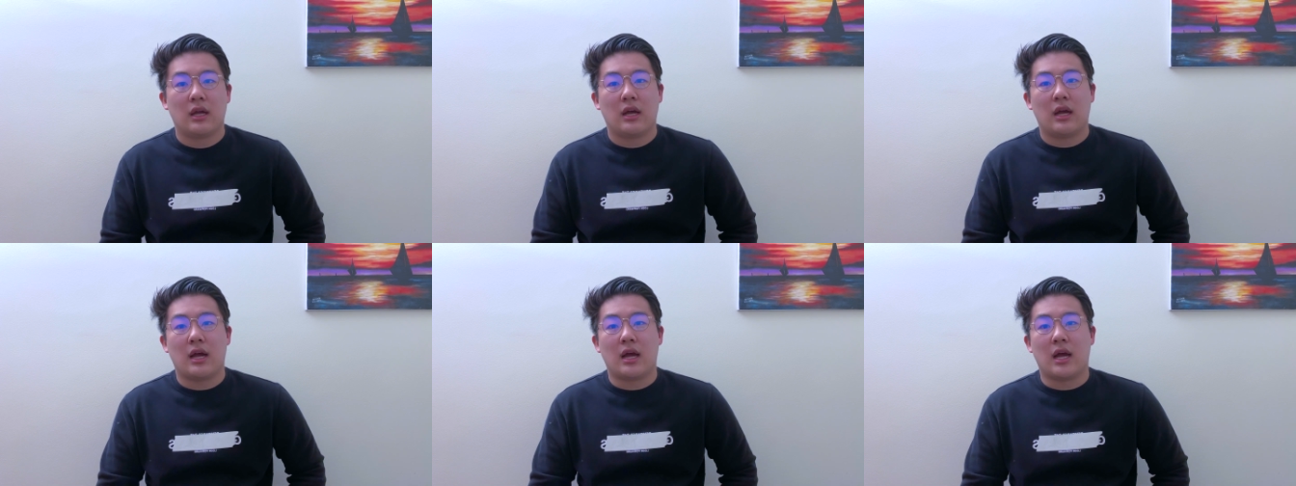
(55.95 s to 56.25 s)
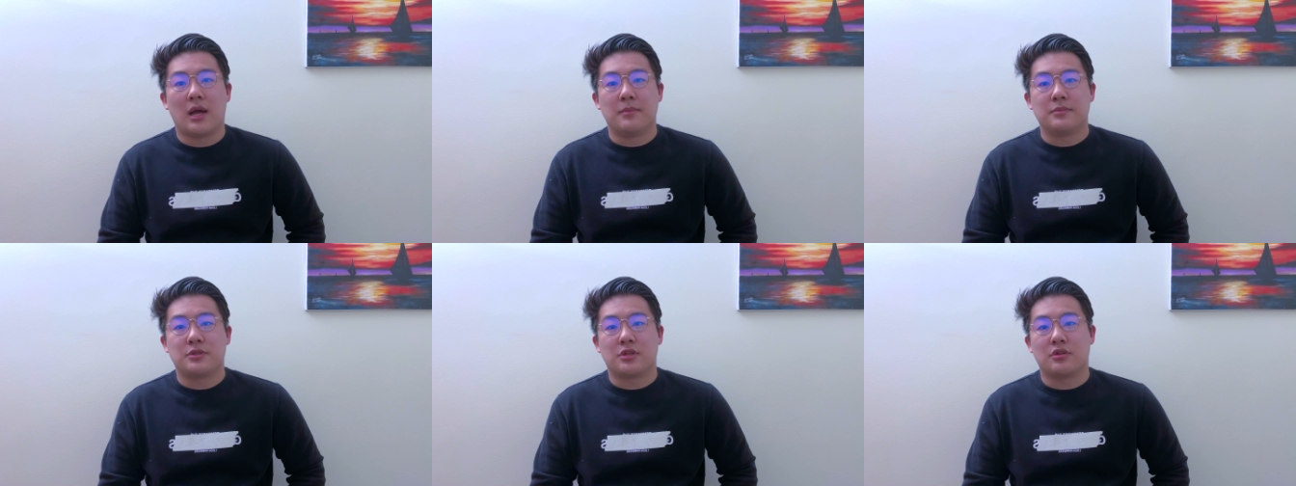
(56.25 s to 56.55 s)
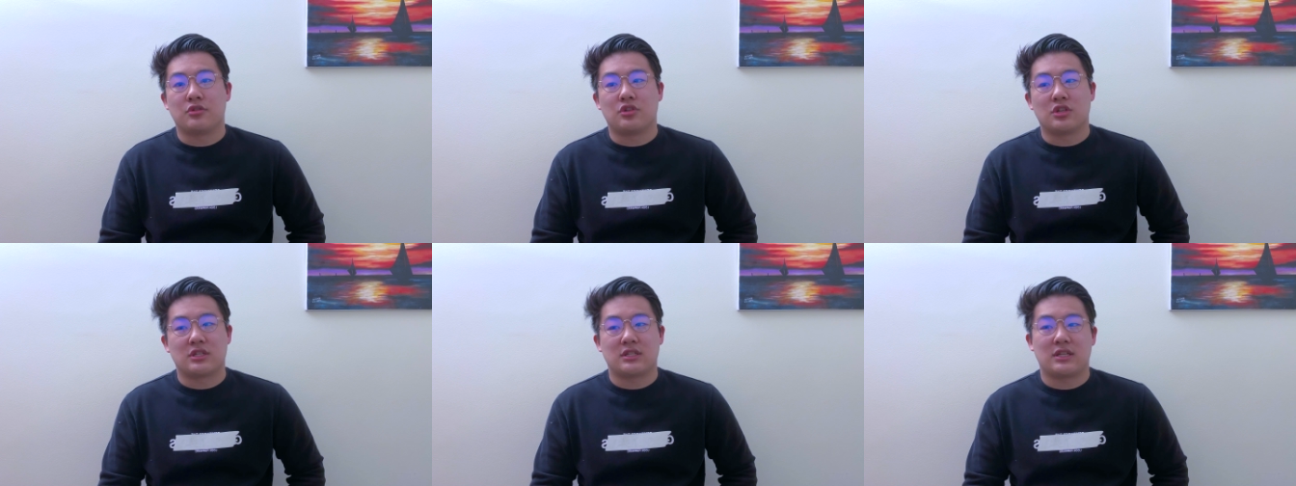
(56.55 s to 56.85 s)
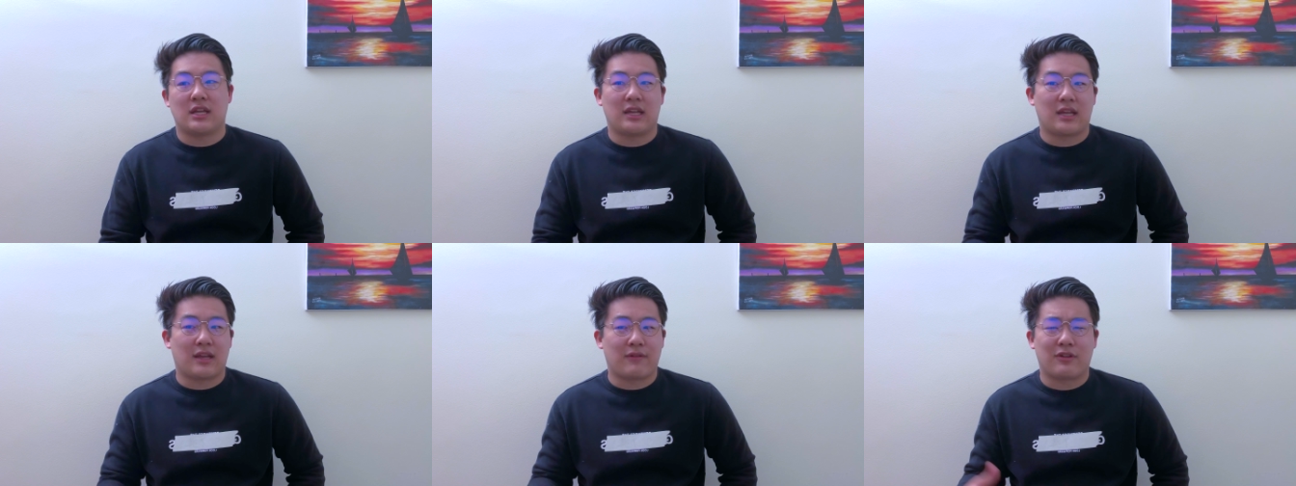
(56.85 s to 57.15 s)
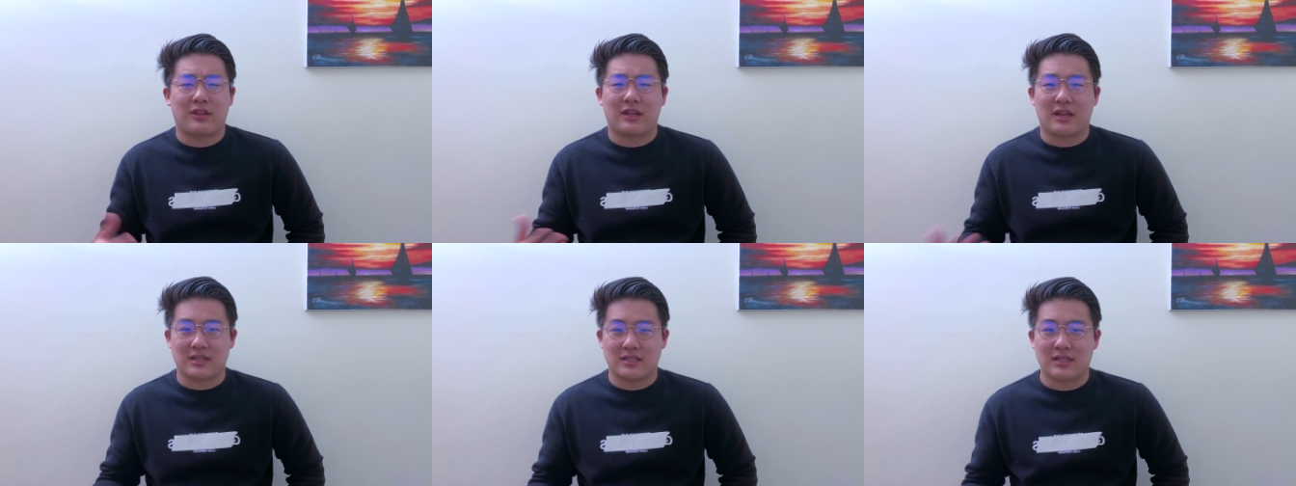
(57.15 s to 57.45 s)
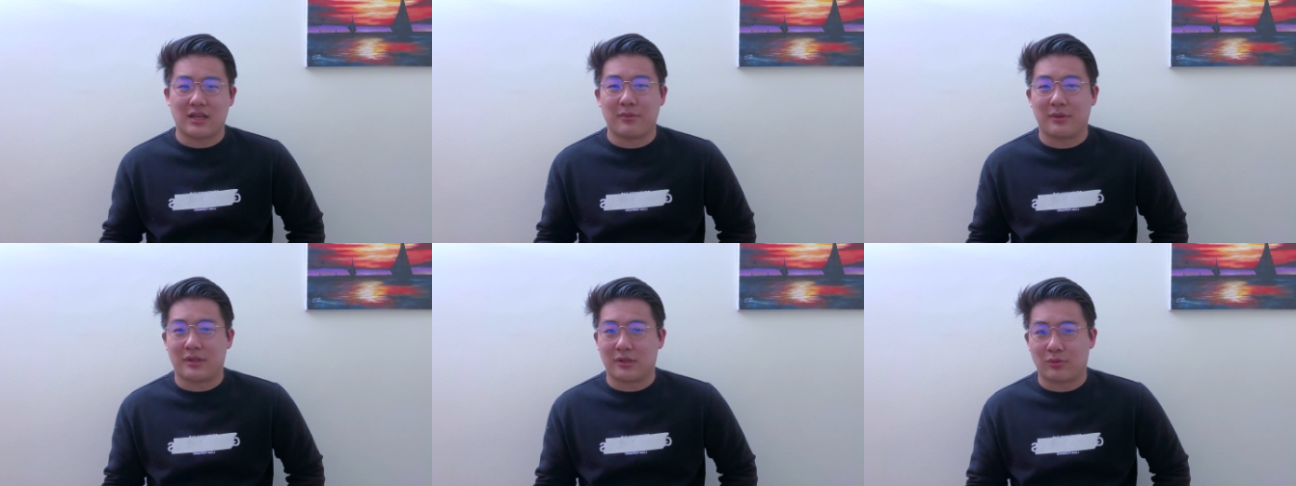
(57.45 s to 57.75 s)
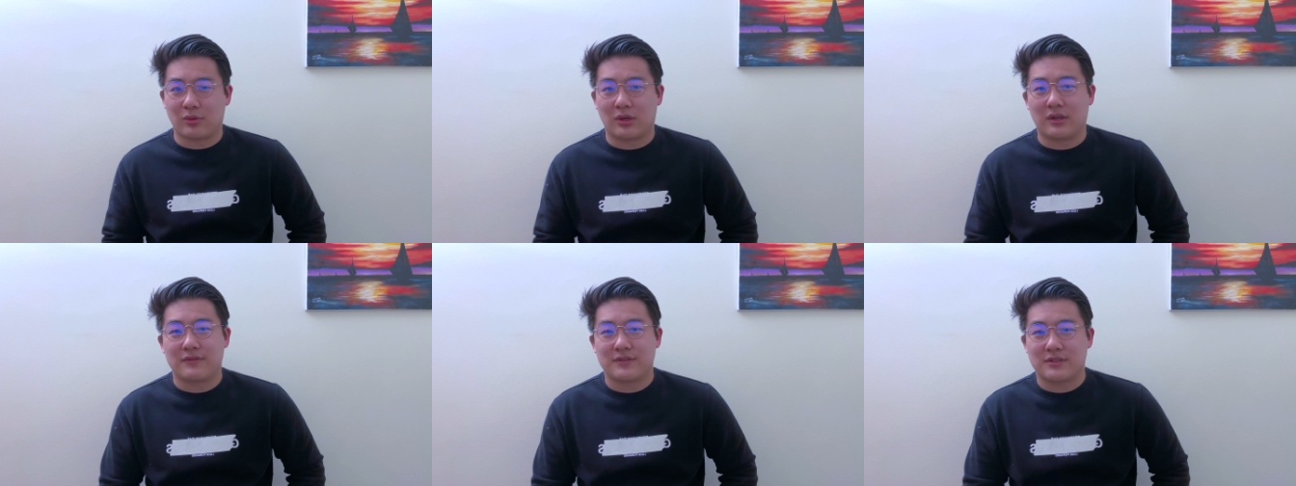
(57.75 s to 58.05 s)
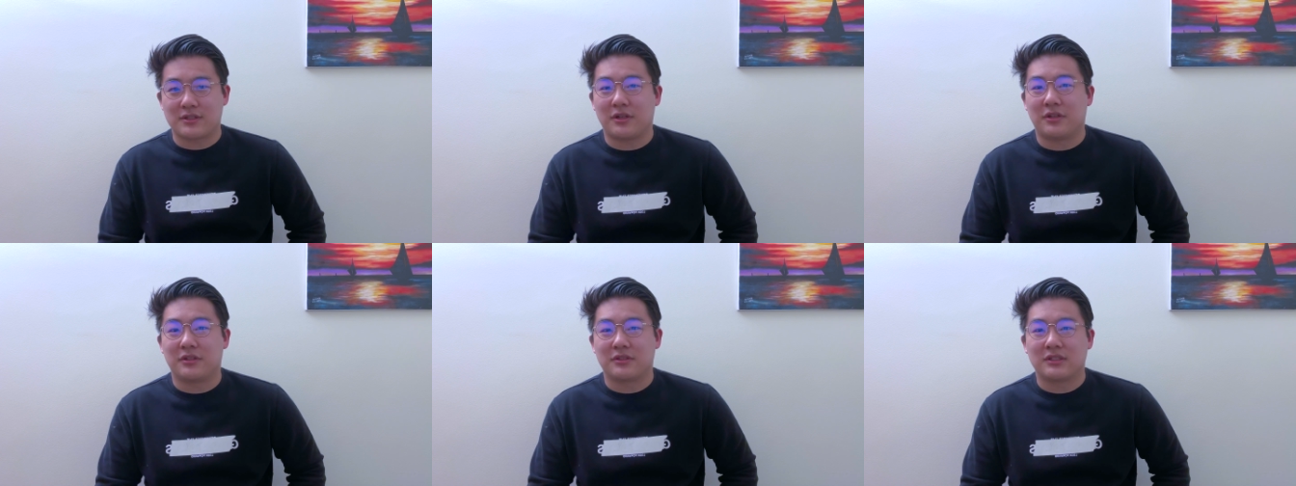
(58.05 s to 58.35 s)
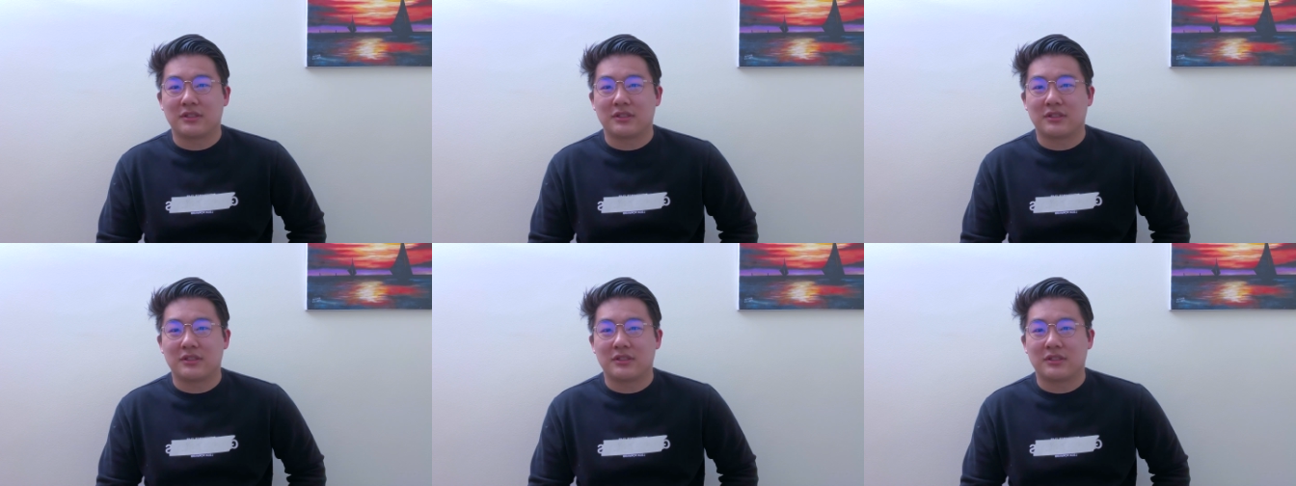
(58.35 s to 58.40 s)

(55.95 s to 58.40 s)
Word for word: Um, so just take everything I say with a grain of salt.